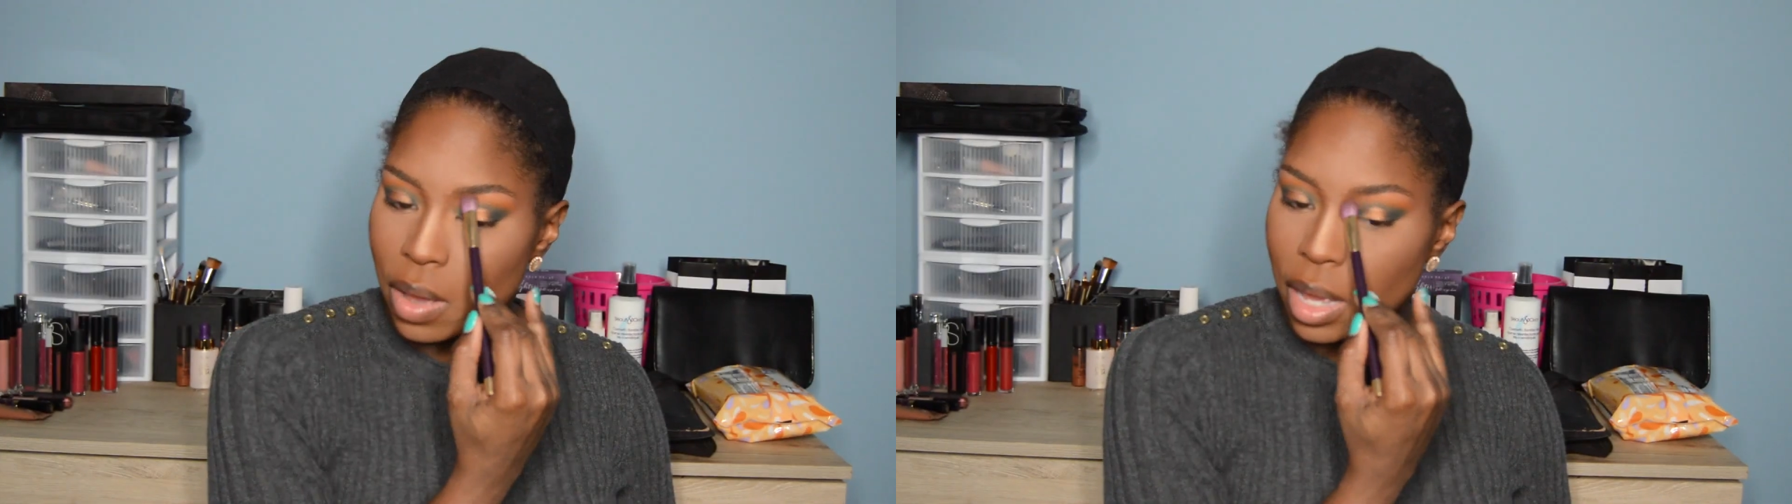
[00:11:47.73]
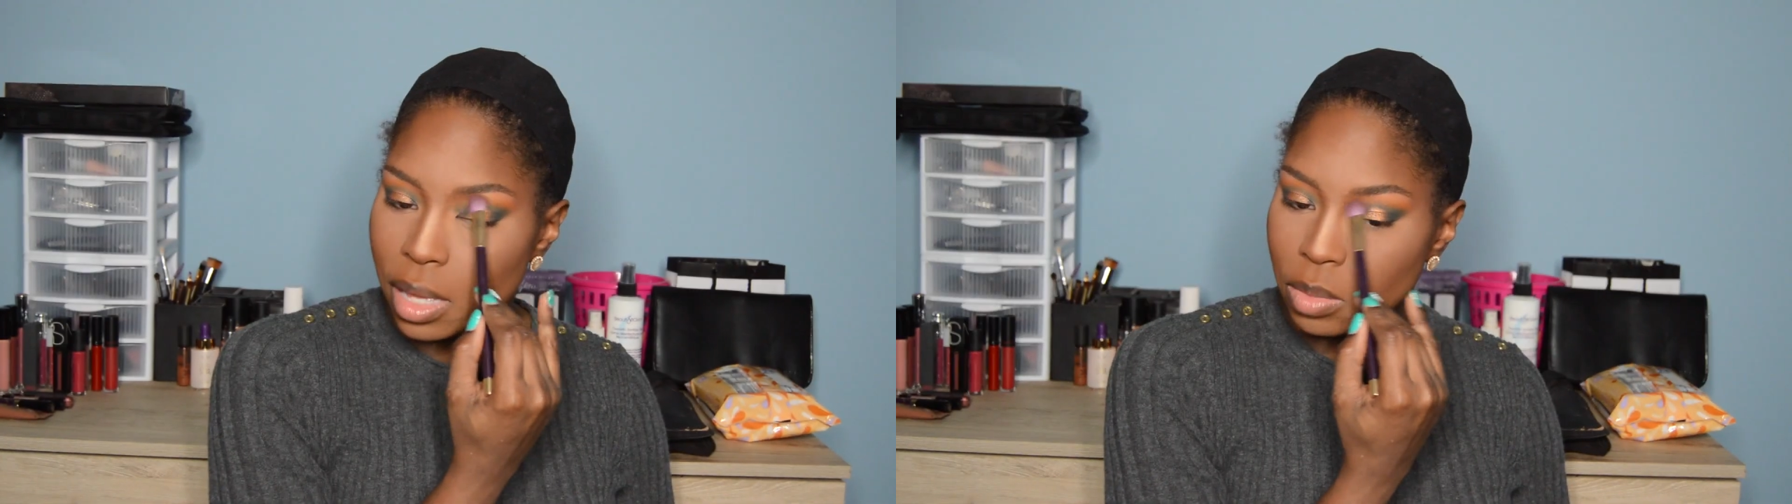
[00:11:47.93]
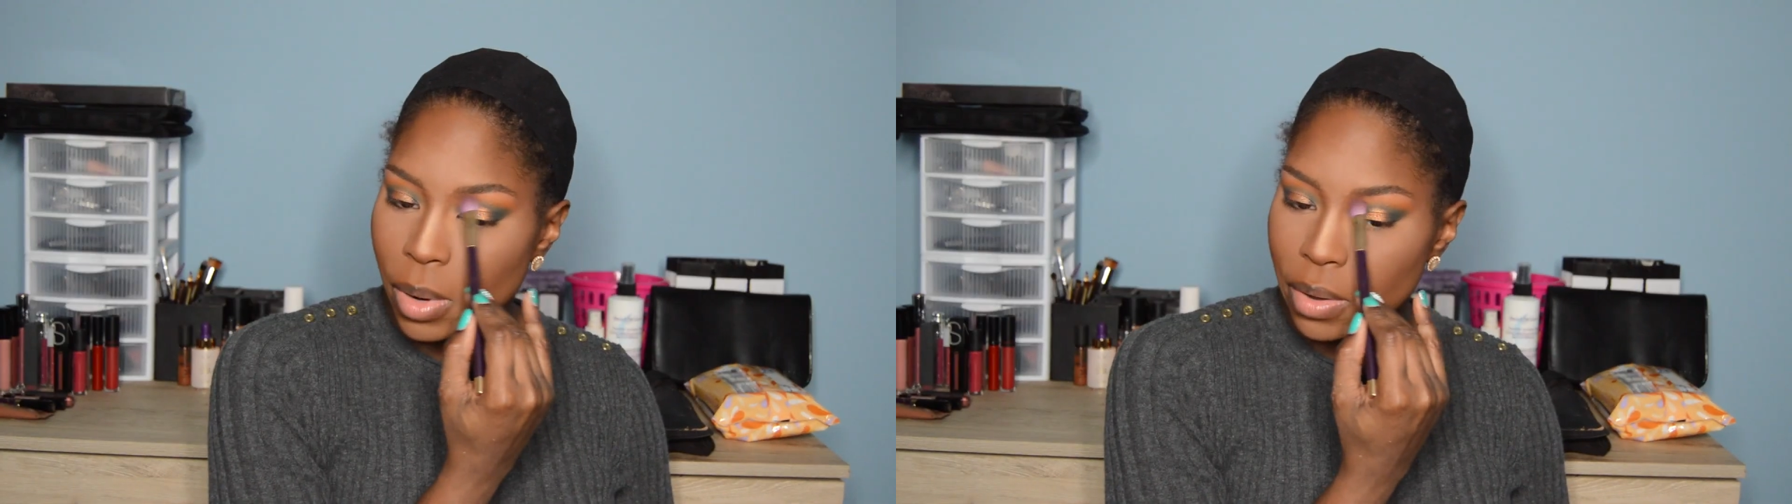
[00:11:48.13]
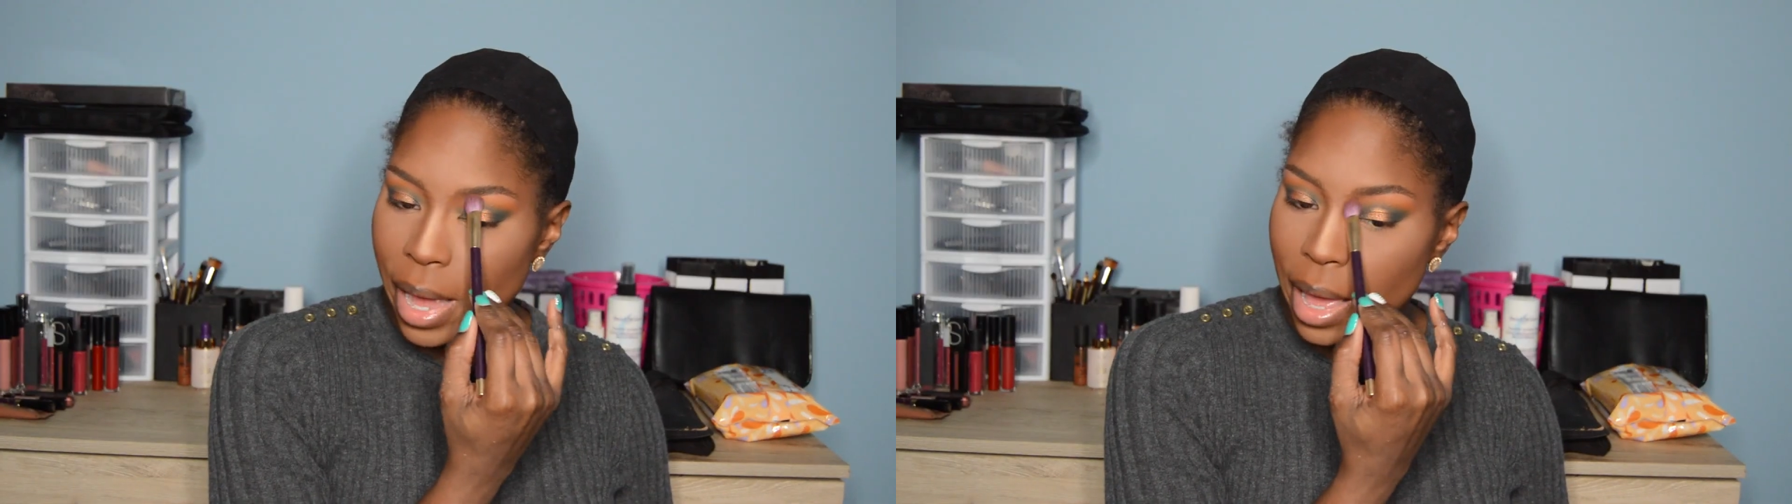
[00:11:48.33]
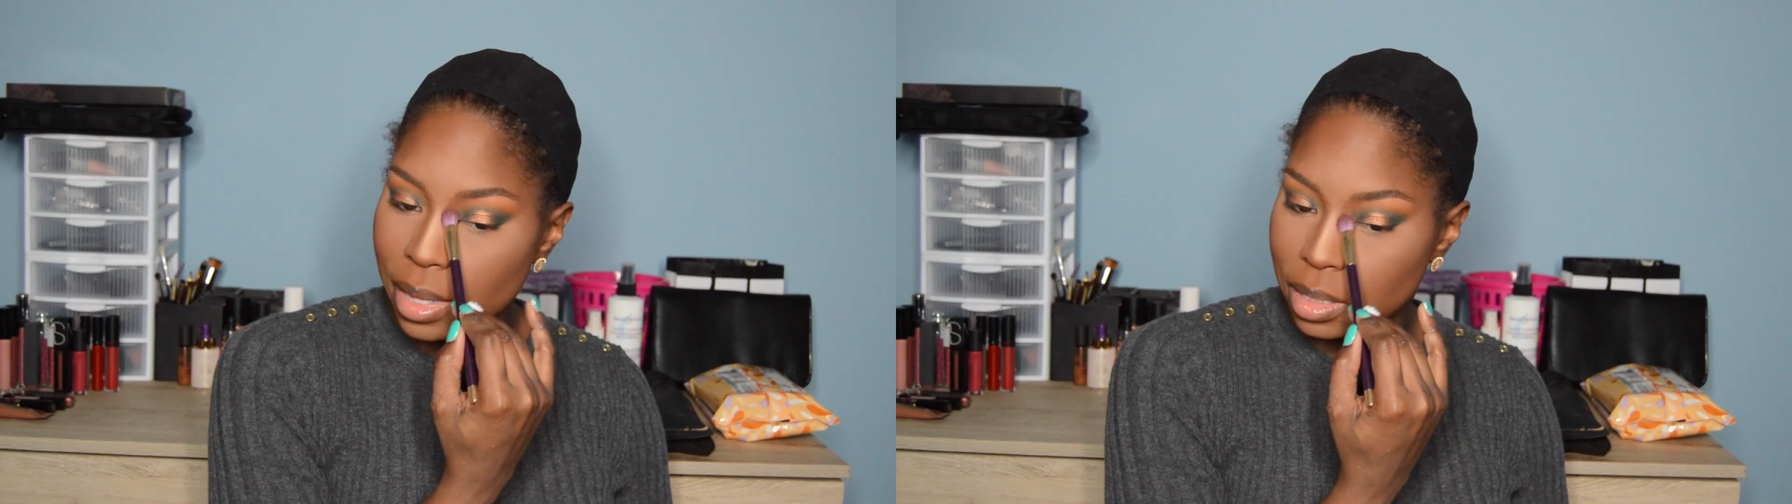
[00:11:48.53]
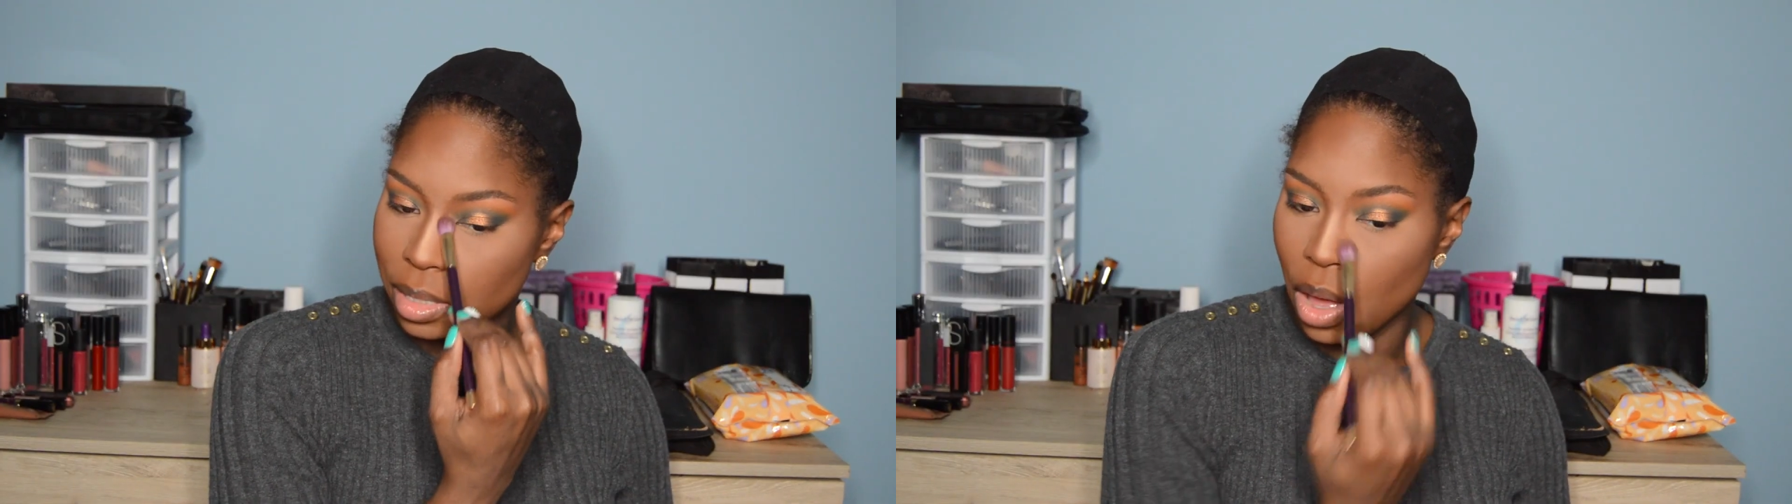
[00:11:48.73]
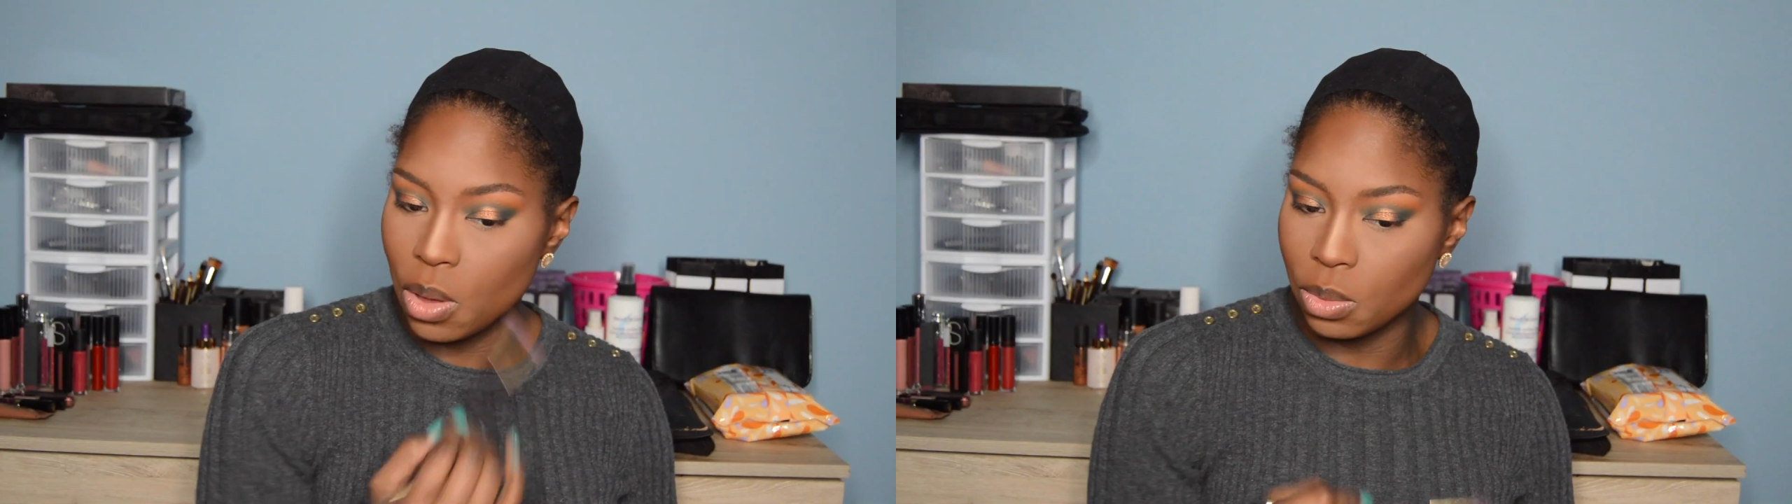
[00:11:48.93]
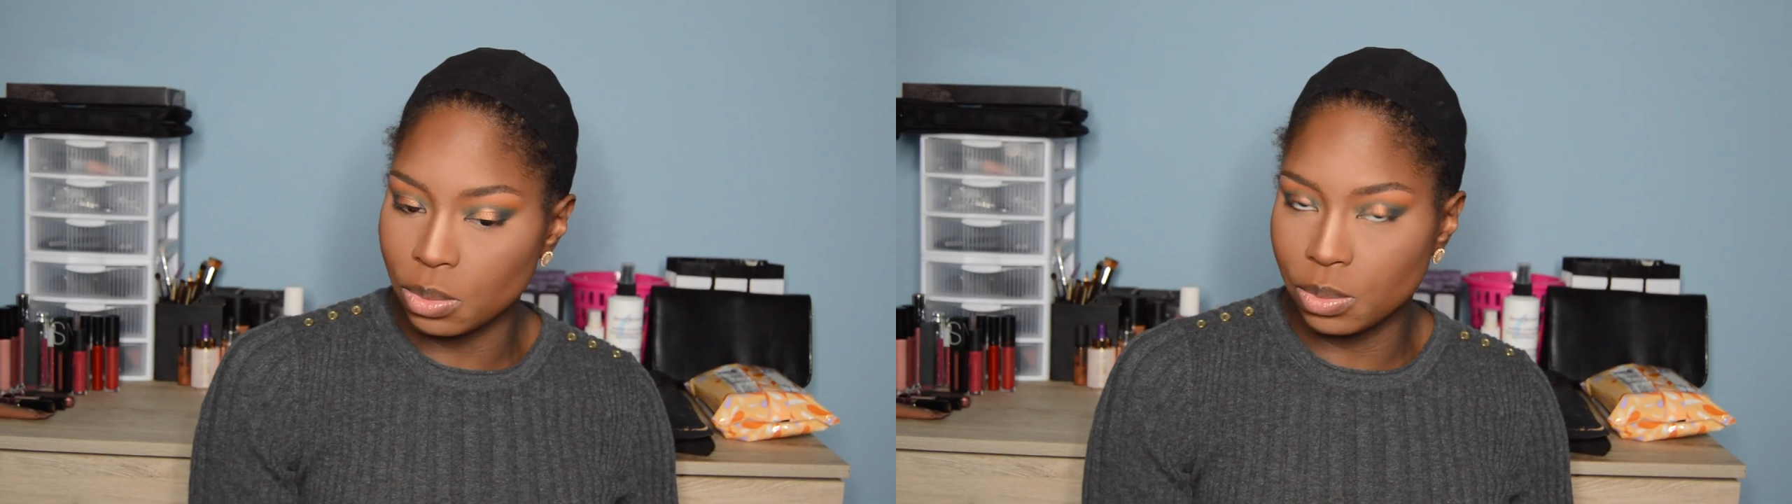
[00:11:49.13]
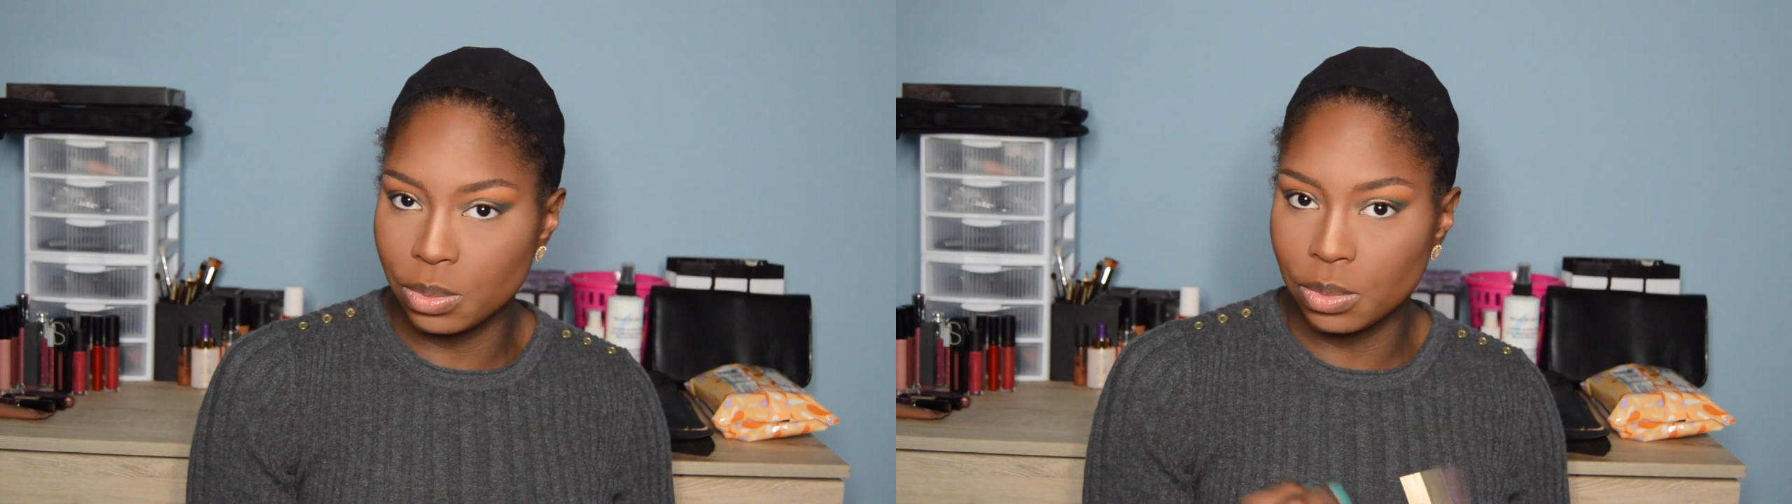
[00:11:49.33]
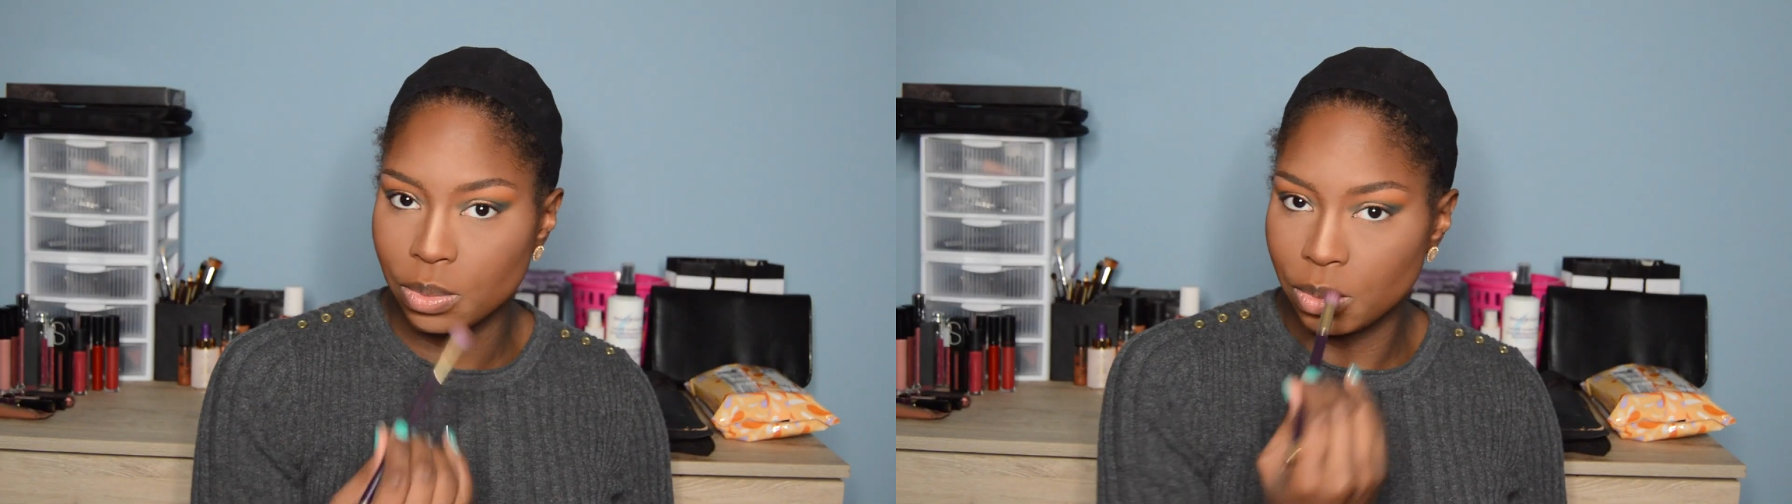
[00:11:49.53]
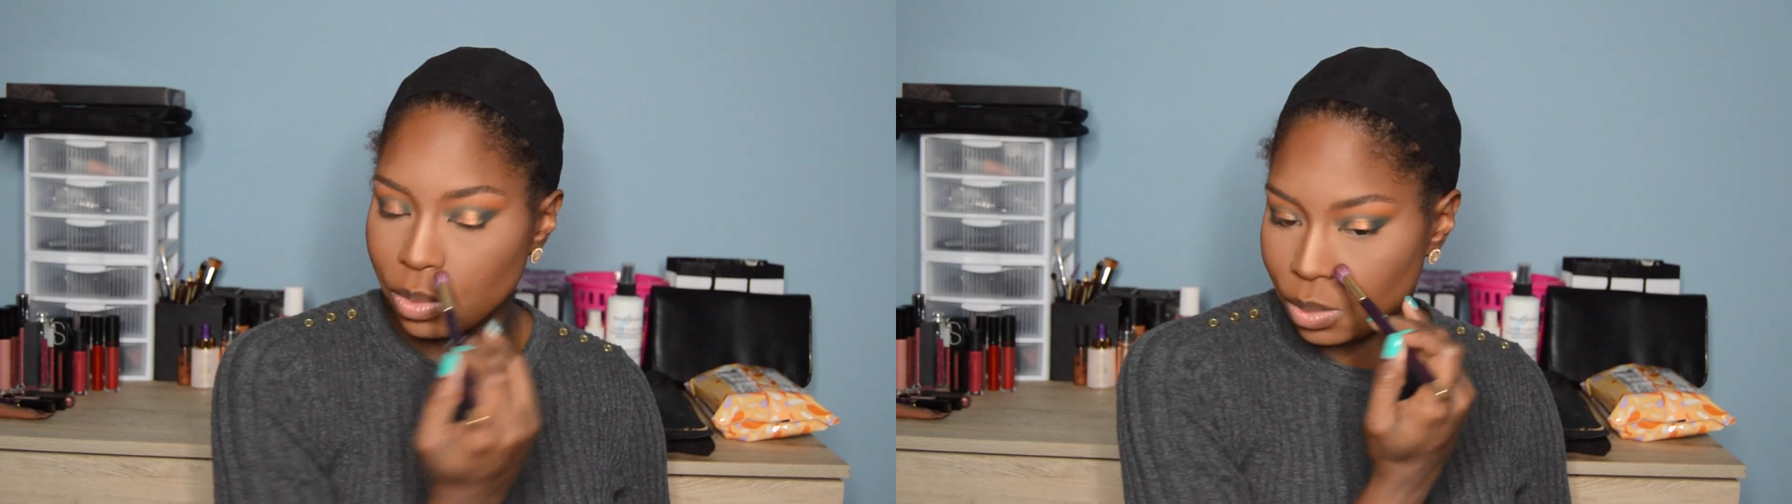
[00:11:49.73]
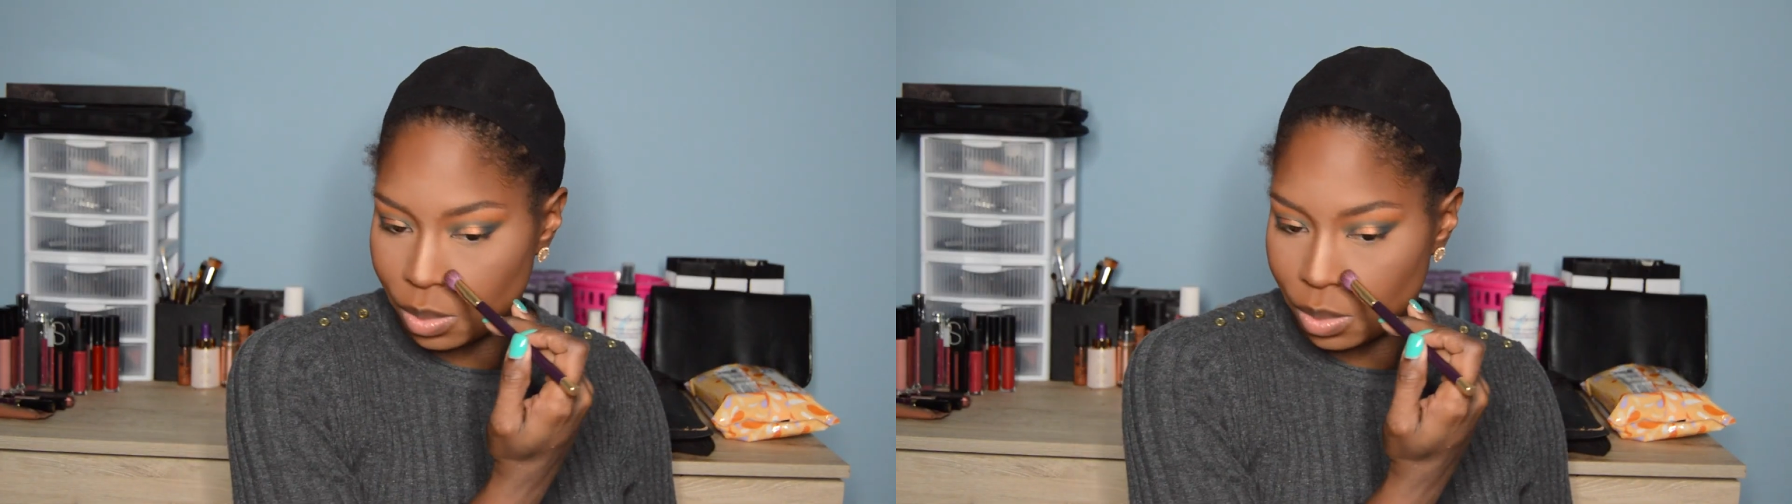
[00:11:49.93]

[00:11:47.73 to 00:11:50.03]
pretty much like a